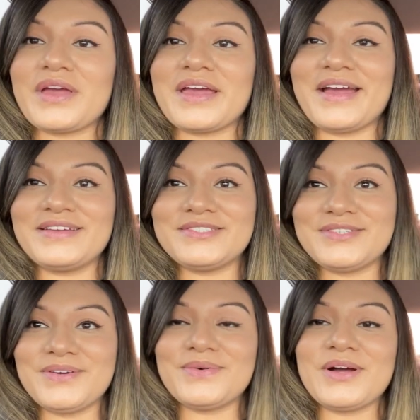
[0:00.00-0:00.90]
Okay guys,
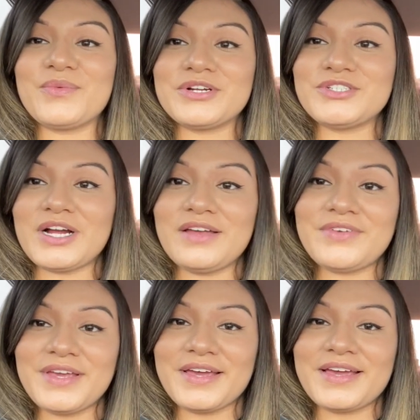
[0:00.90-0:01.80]
so we're
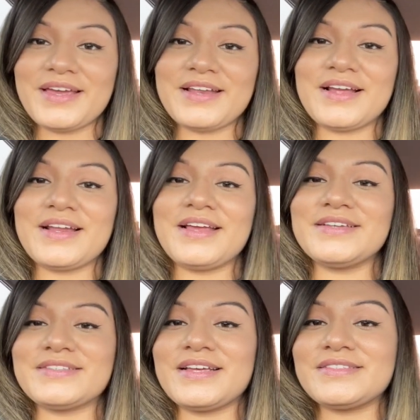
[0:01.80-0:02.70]
driving and Anais
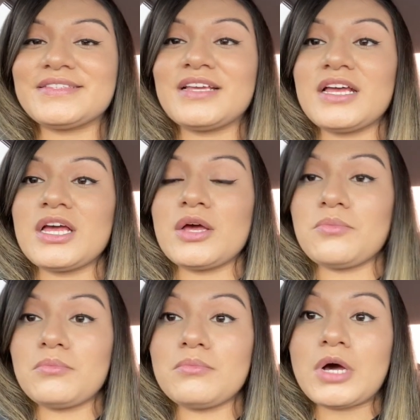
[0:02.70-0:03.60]
says,
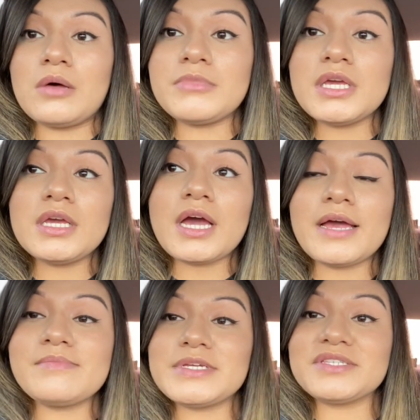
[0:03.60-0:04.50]
Mommy,
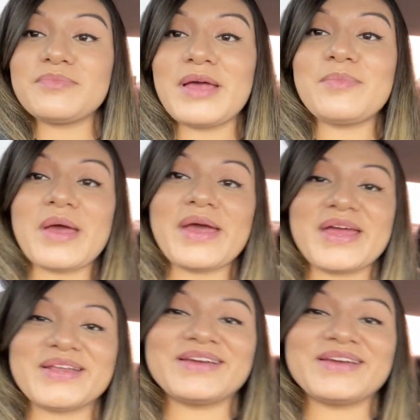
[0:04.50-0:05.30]
I miss my bed.